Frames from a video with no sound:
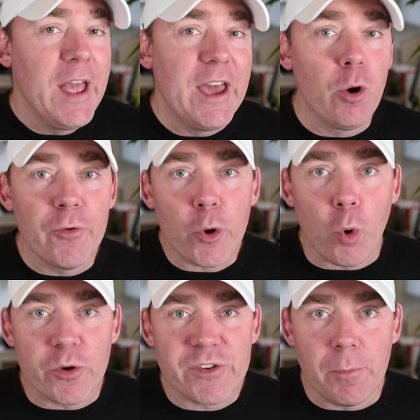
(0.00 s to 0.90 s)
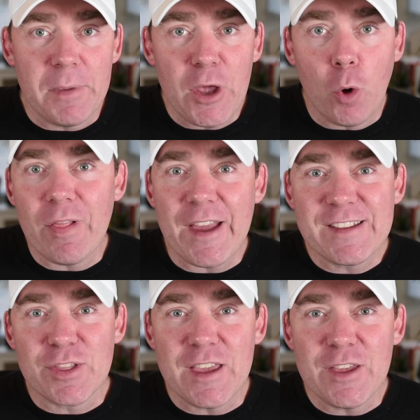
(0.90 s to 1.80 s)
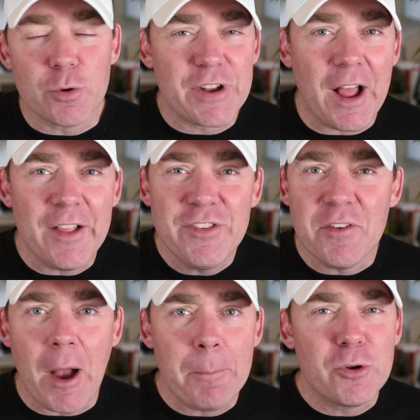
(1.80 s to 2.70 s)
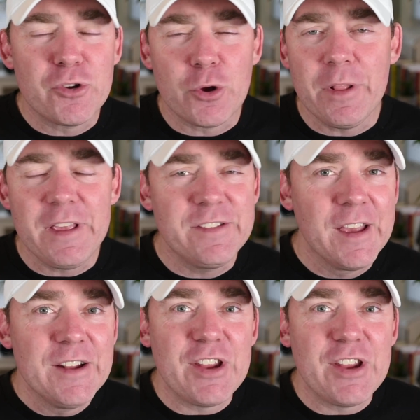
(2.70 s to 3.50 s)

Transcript: And over the course of a meal, we like to think there are tons of opportunities